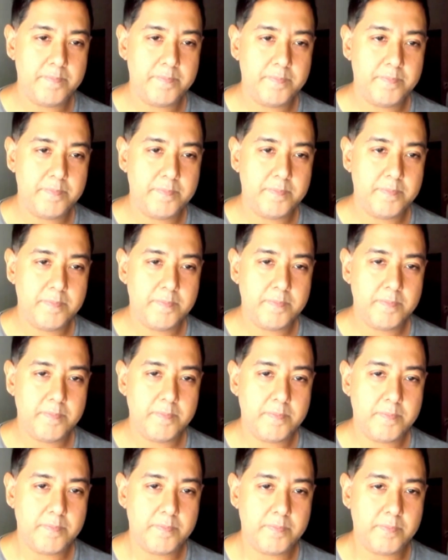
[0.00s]

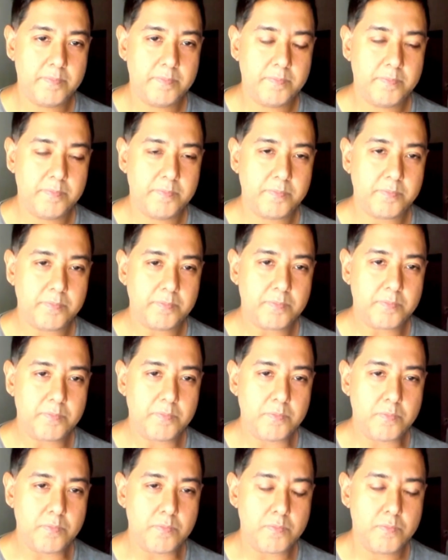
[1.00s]

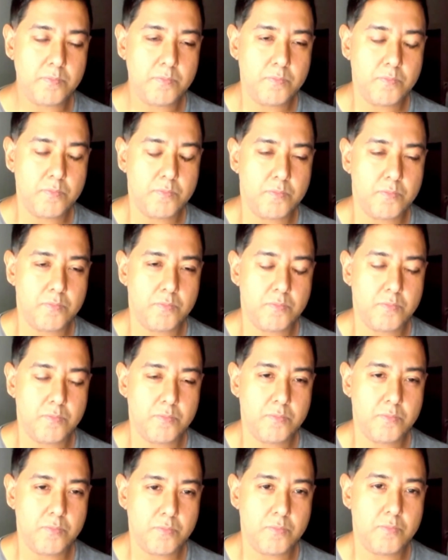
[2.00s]

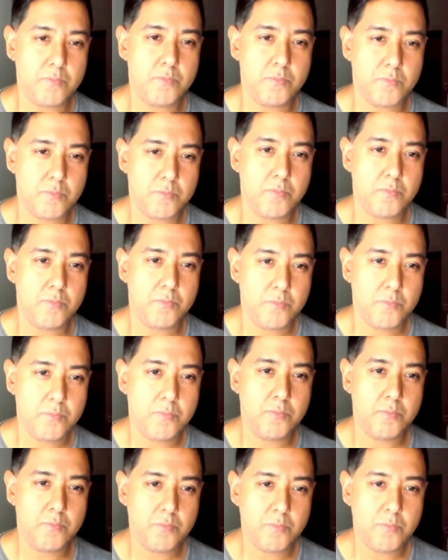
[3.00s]

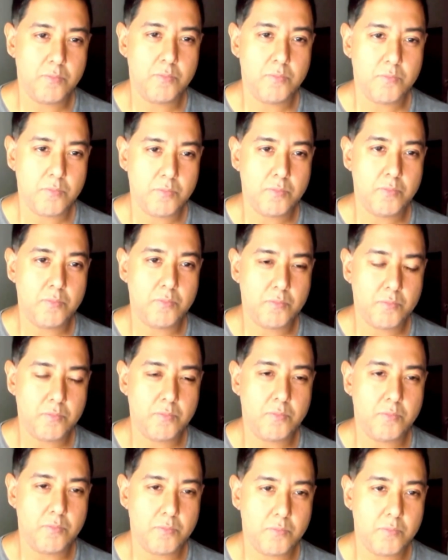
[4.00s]

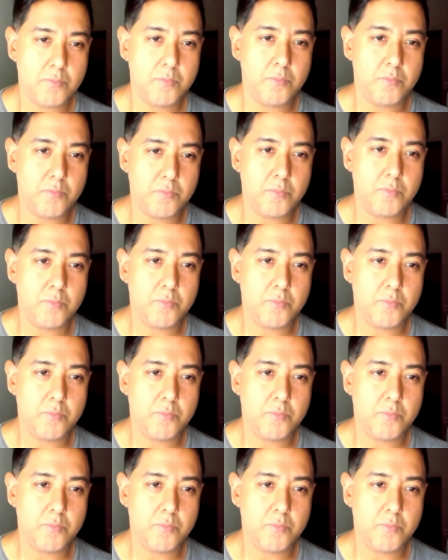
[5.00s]
This person isn't speaking.